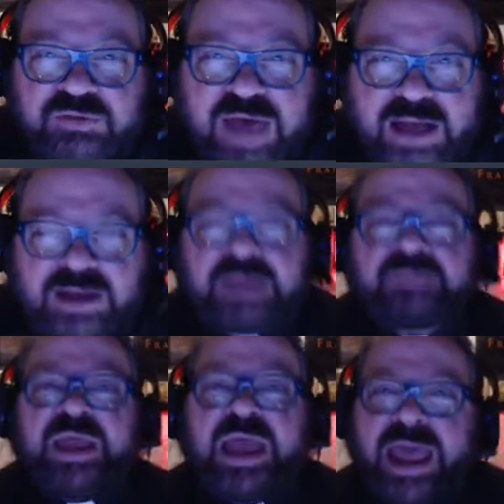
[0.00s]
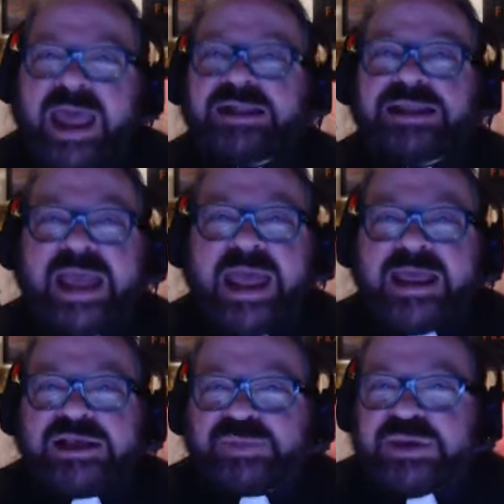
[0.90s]
Nevada, and the
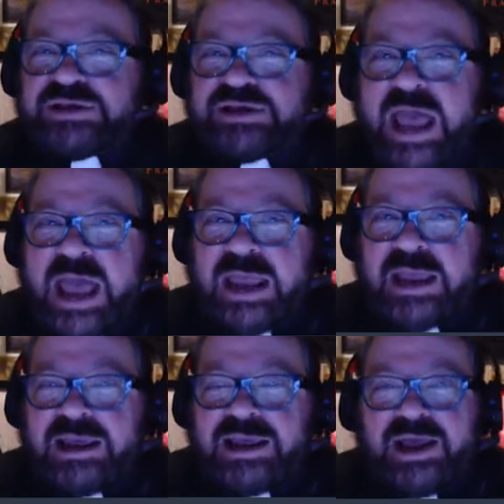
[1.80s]
ASPCA.